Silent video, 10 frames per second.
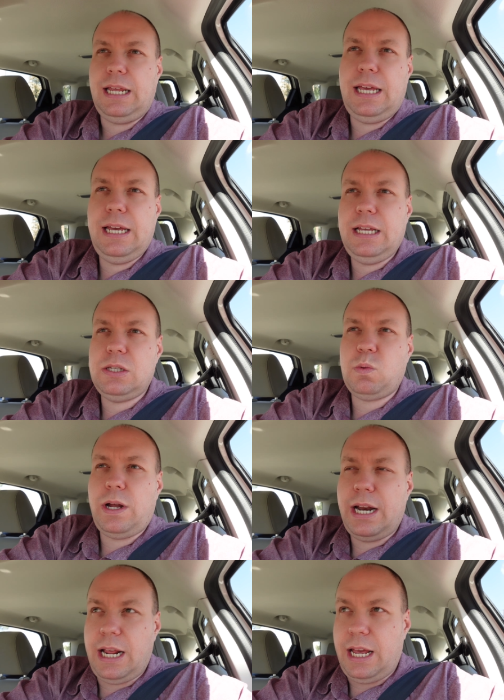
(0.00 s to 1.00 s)
Is
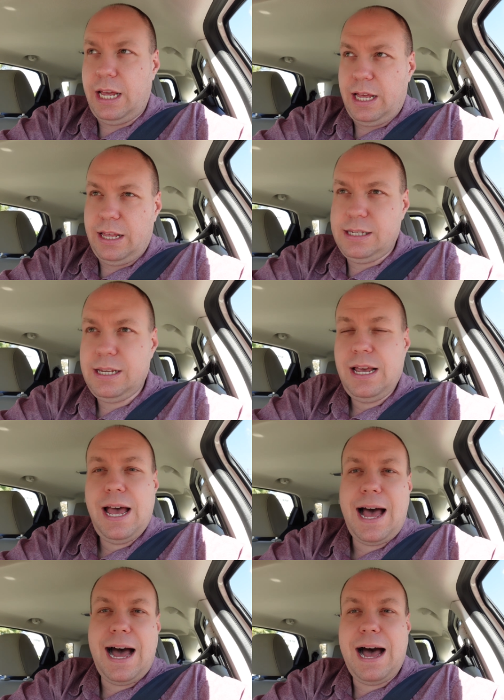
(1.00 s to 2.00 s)
what it is.
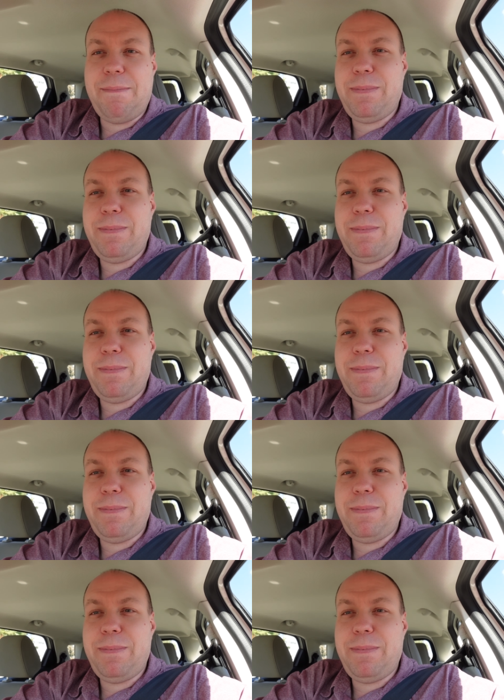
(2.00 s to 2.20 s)
Um,